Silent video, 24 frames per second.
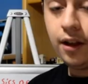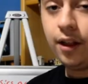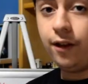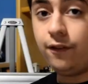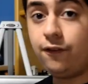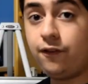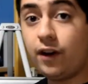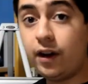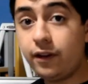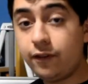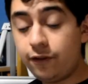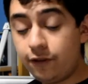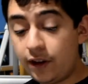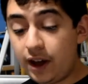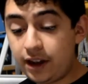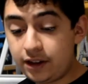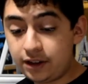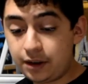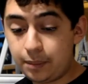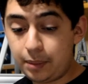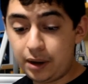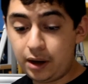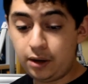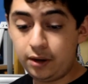The fun
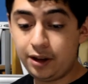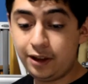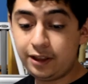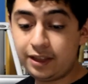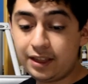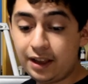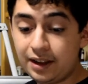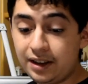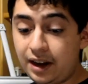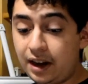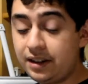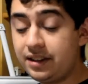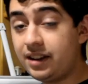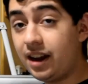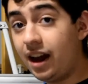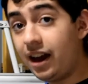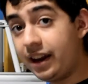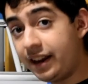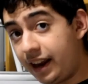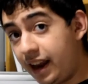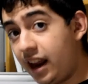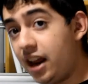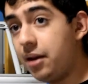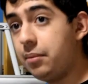fact about it, the
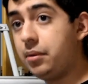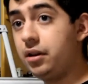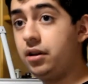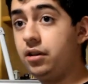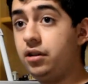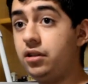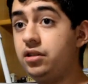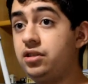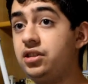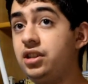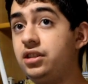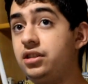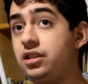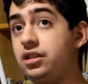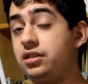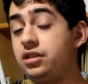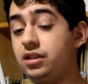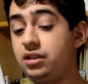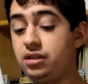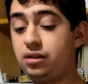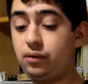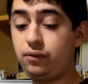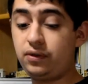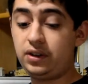diameter, since it's
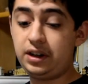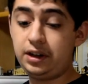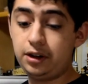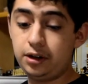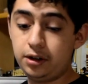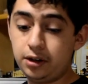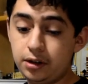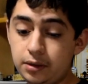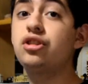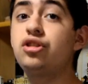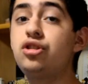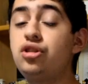a sphere,